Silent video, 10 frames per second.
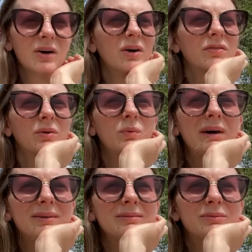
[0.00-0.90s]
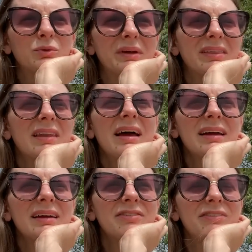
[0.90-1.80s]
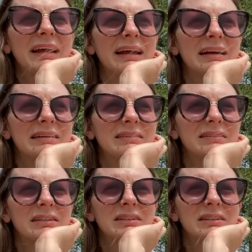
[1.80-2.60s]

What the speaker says: overwhelmed with life and